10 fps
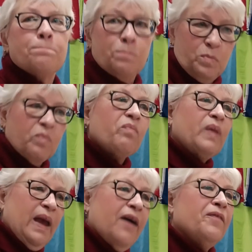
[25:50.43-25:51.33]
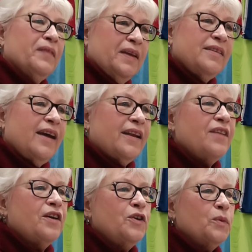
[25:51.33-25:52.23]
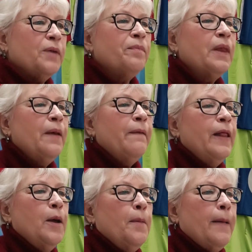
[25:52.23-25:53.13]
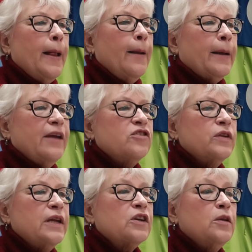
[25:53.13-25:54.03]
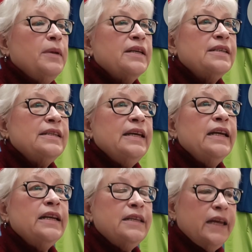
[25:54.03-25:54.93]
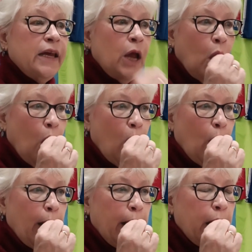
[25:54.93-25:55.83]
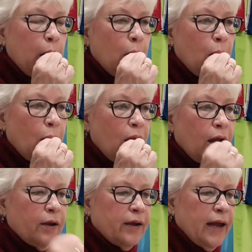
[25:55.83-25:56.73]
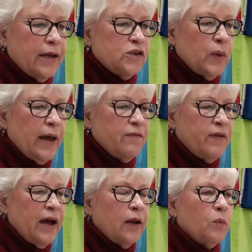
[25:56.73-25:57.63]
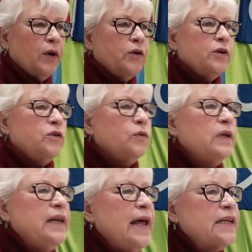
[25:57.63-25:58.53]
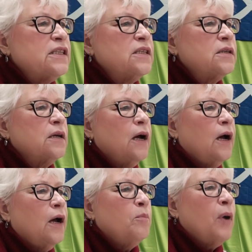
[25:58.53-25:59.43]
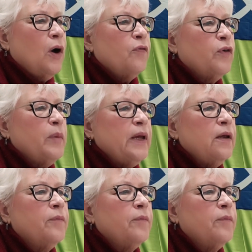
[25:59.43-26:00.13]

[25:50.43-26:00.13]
Mhm. Yeah, exactly. I thought you were. Okay, so that's going to be a C and a D, right? Okay, so Val, I want you to do the next bar for me.